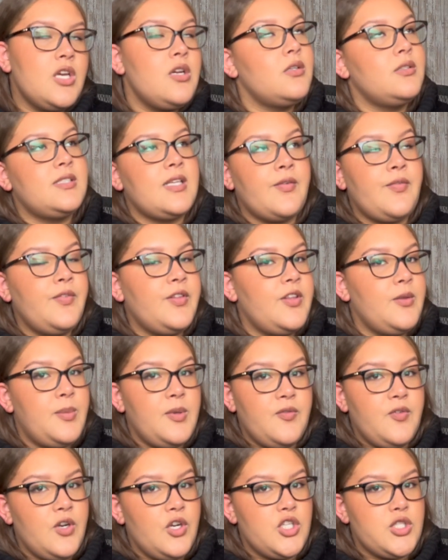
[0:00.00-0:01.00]
It'll definitely be
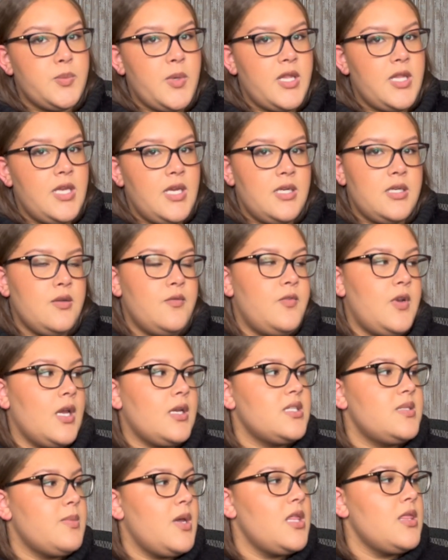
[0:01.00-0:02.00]
finished by the end of
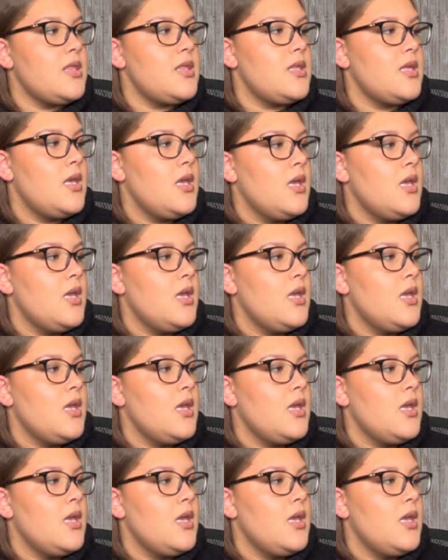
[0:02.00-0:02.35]
next month.